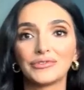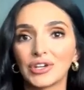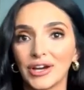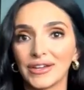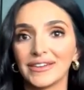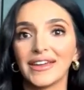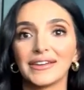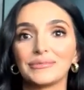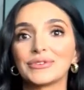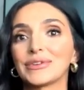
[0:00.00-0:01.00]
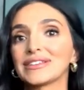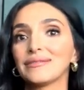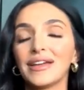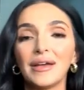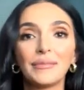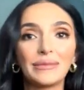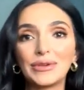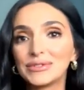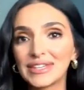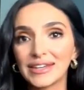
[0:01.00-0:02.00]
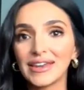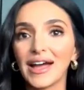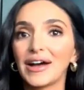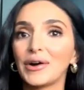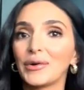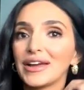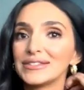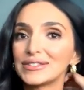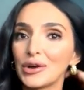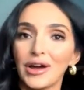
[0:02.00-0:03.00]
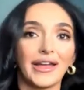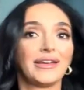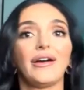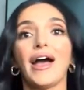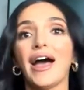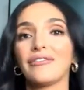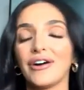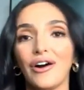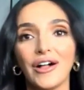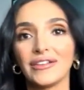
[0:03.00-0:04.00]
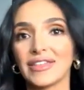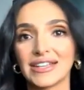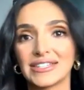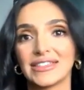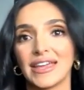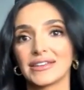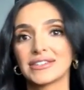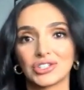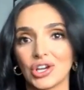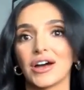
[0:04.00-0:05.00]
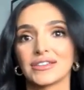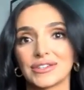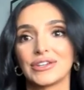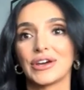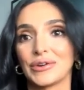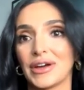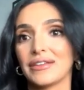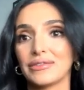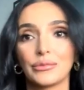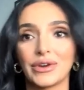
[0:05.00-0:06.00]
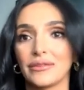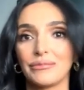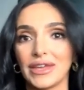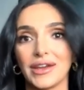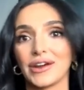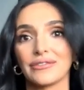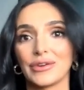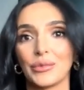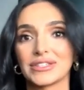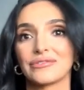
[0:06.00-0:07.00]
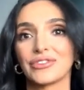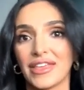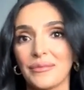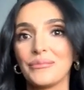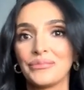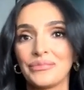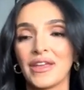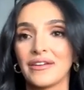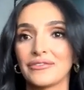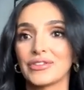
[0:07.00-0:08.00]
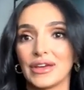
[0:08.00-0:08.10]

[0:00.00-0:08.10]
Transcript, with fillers: moved on and i'm doing my music now and so i have all of that to thank to Shahs you know i wouldn't be here if it wasn't for them for